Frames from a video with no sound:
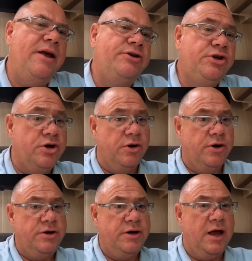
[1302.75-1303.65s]

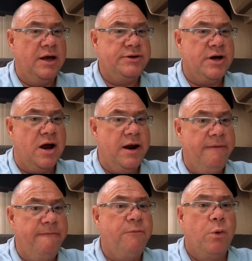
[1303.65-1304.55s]
good as I
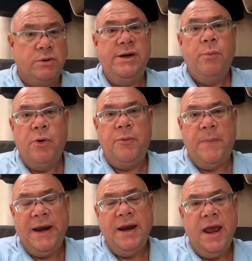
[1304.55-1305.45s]
thought it would
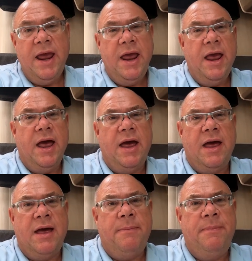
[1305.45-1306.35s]
be.
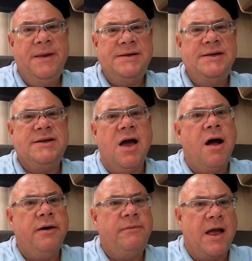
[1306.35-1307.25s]
This is
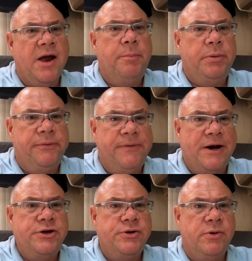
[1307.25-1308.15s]
kind of like a
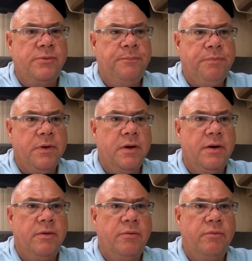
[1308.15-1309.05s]
professional
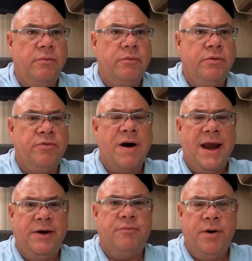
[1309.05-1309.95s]

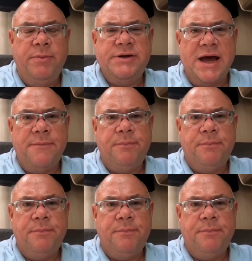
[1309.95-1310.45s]
grade router.